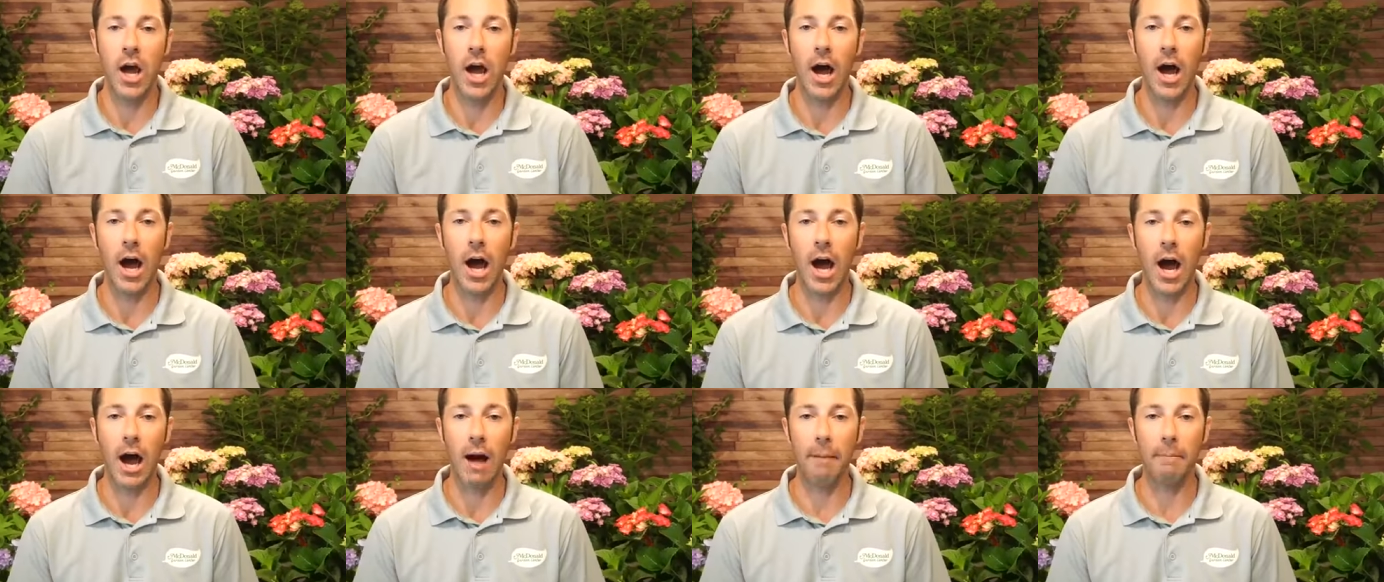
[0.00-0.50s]

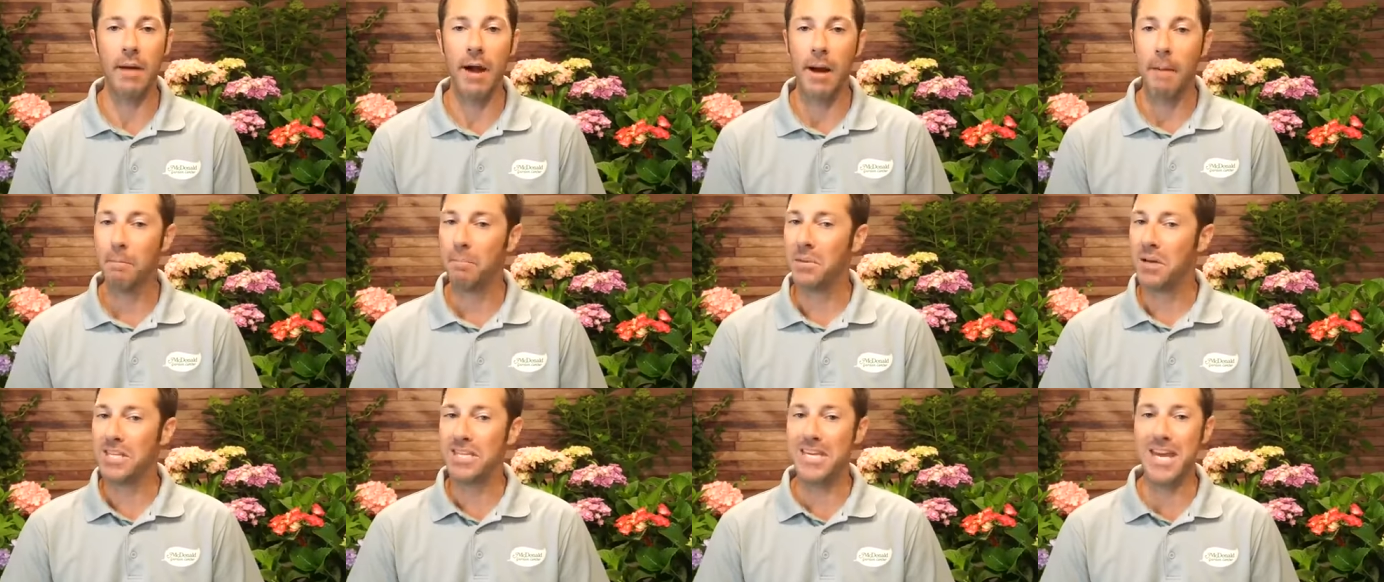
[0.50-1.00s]
Um,
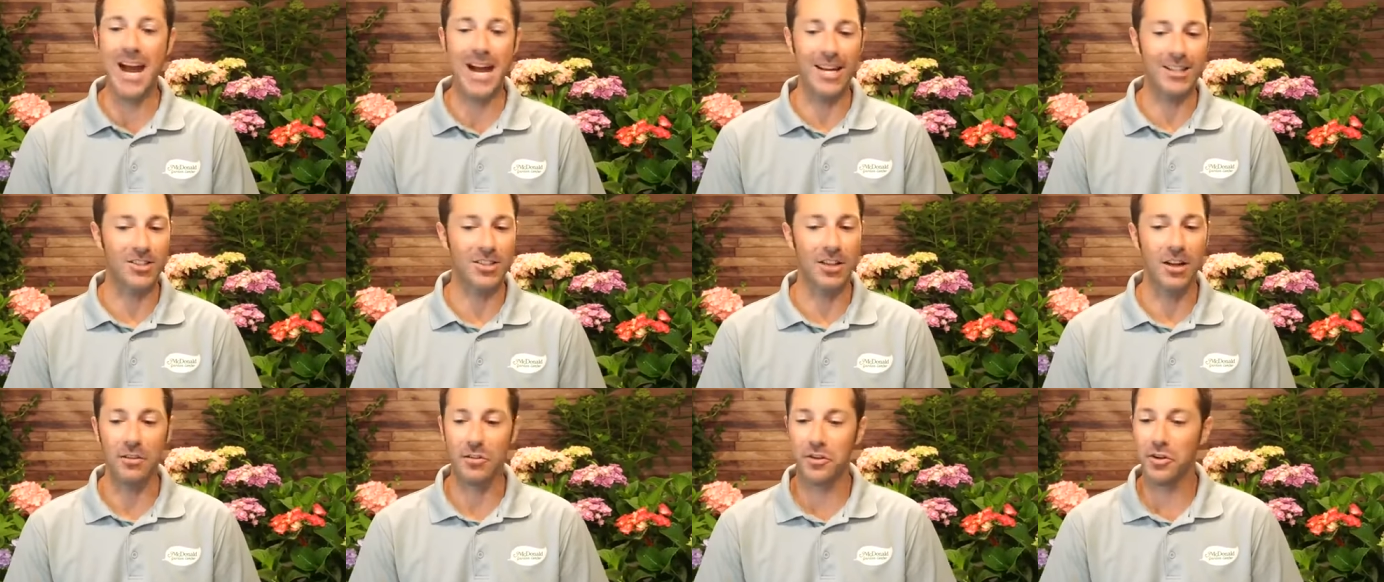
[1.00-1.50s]
but
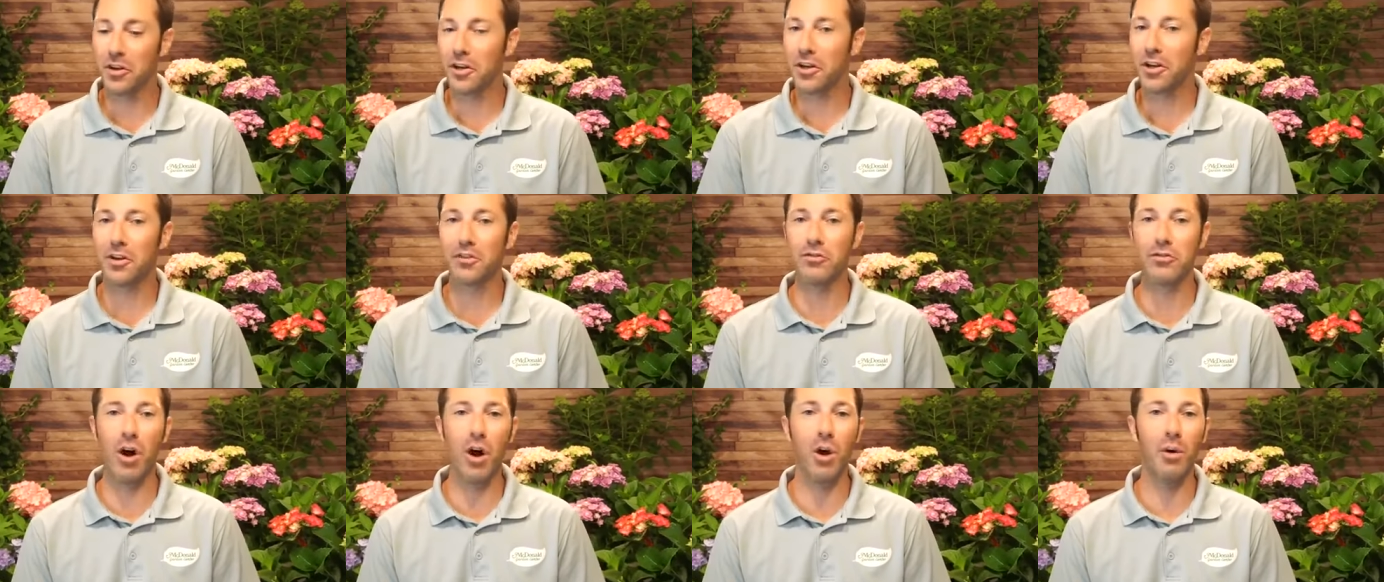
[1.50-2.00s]
yes, they're going
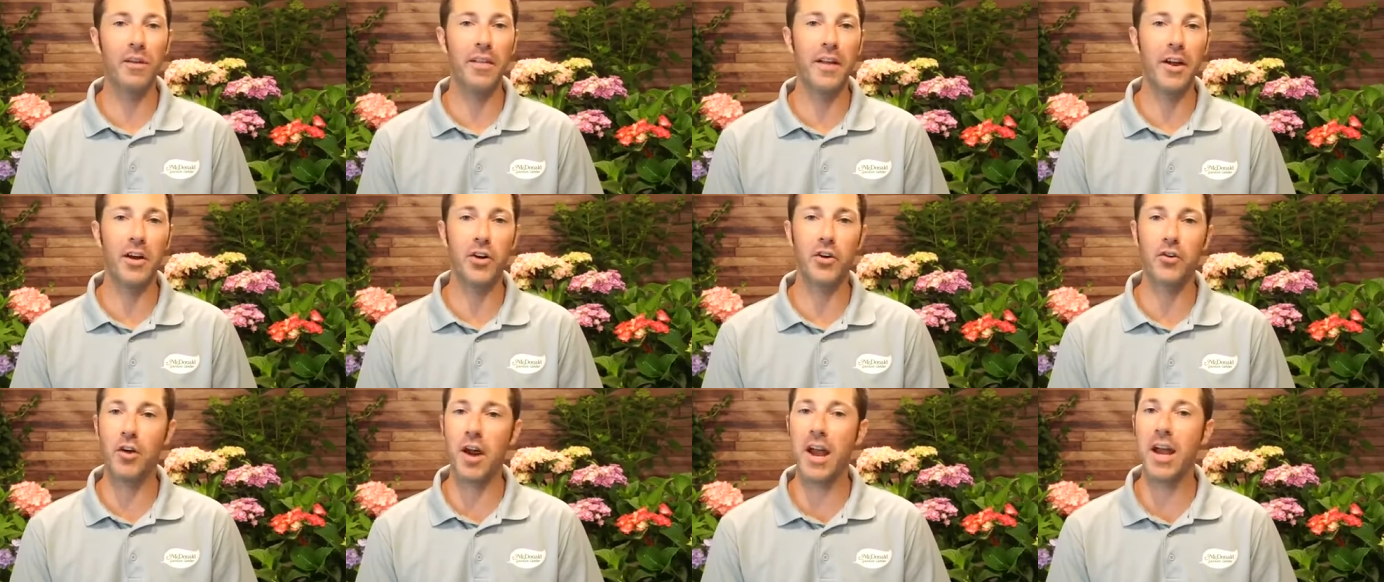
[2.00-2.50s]
to grow and
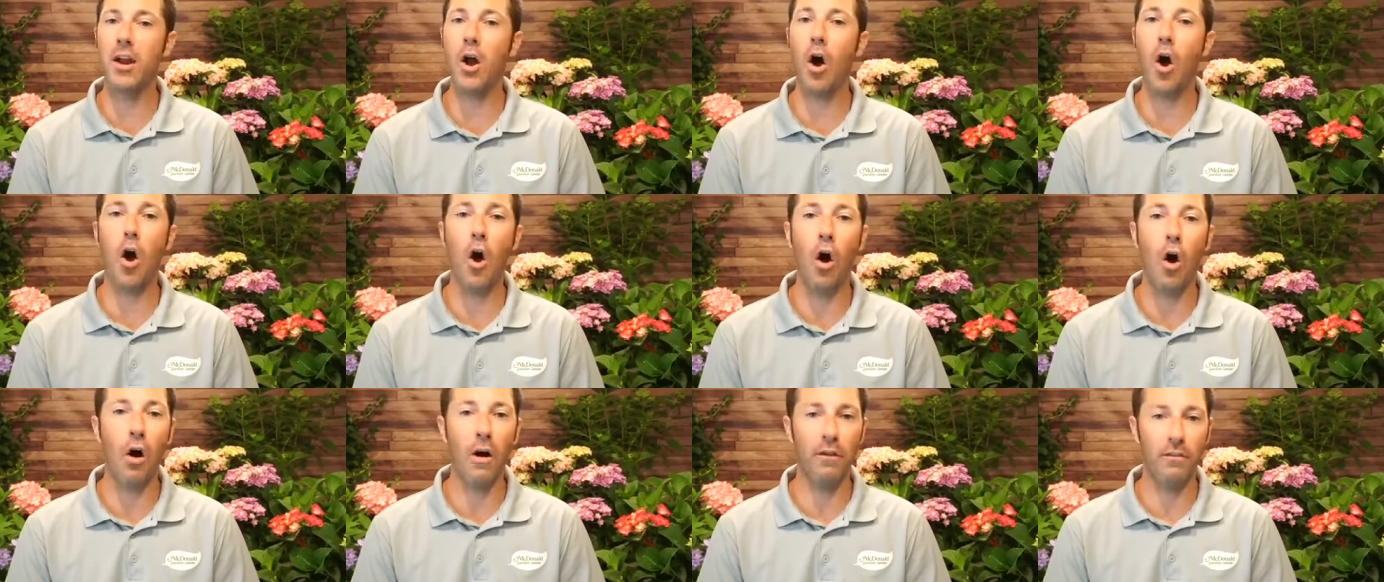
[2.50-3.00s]
they're great,
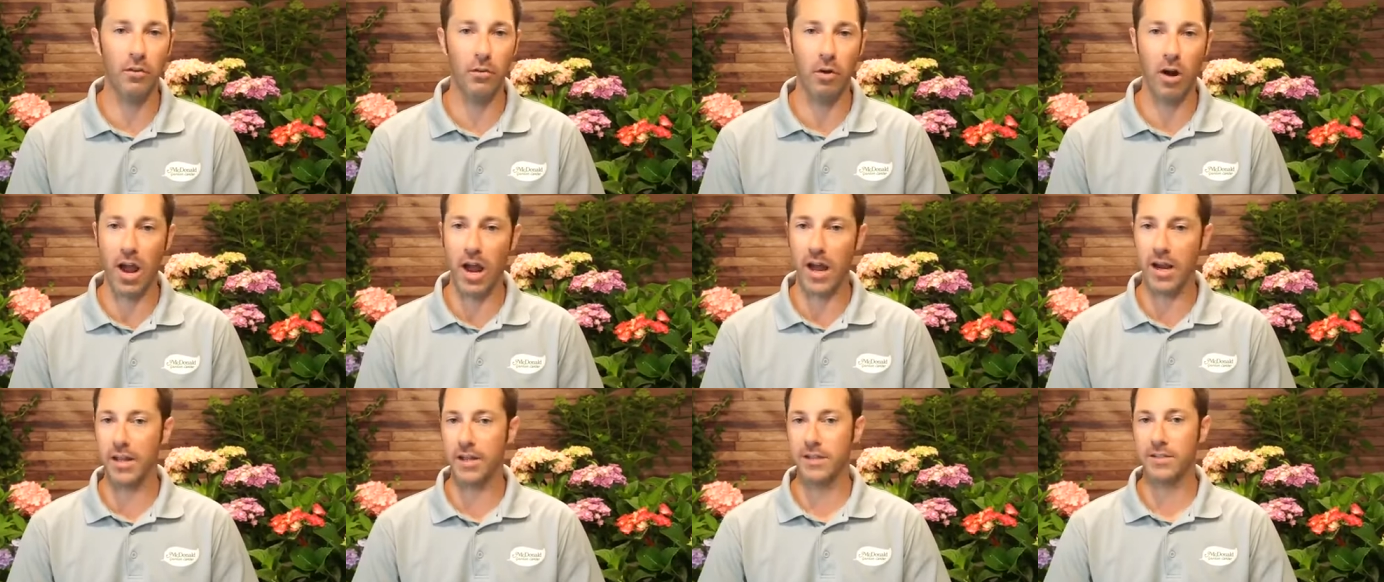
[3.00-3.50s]
all
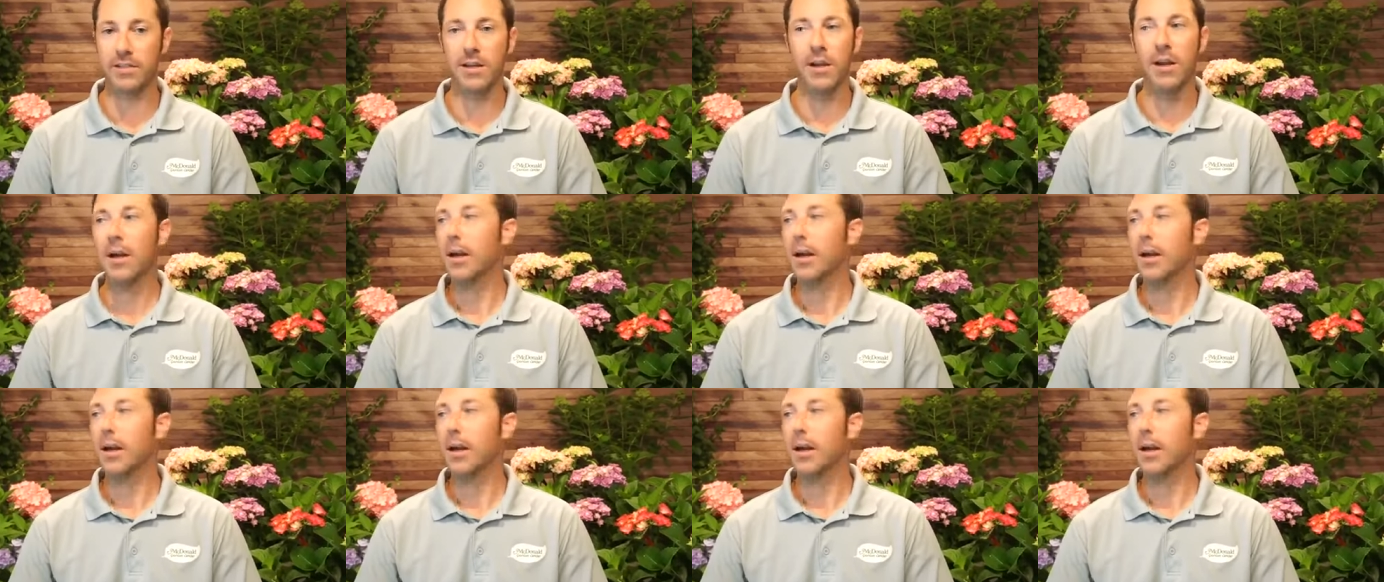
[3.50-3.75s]
varieties.